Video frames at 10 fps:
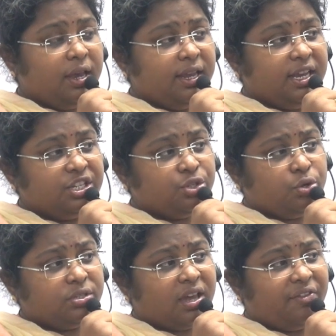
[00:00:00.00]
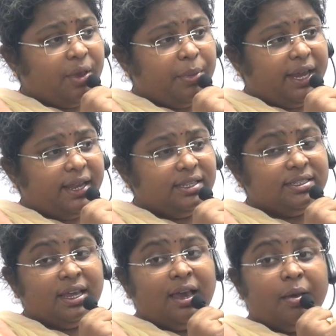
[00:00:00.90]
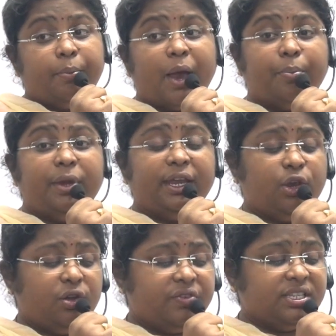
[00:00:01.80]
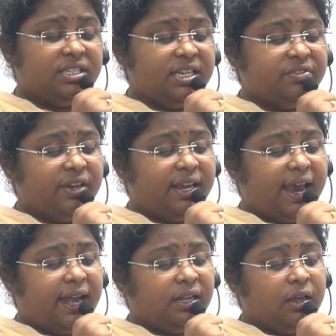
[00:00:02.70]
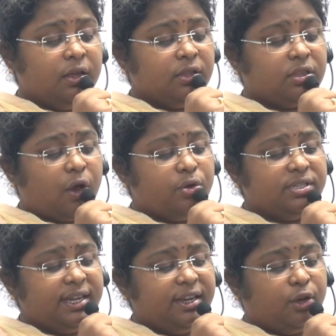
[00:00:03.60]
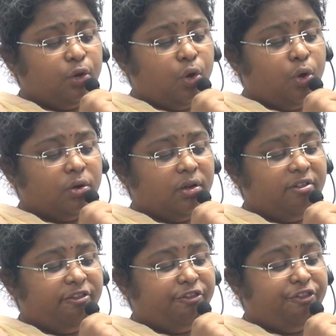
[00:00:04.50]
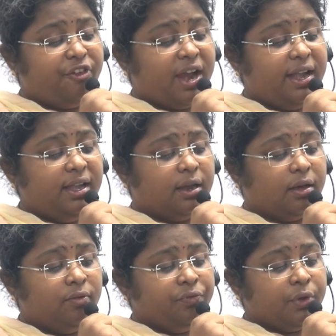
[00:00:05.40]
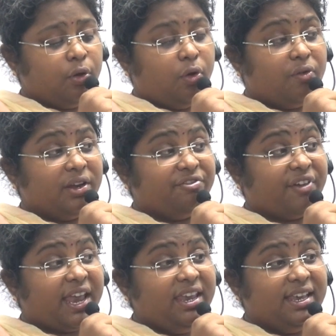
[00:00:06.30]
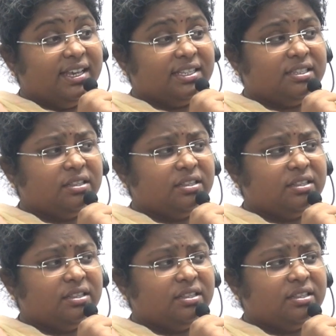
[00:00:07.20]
In institutes of eminence, public universities will get 1000 crore fund over 5 years.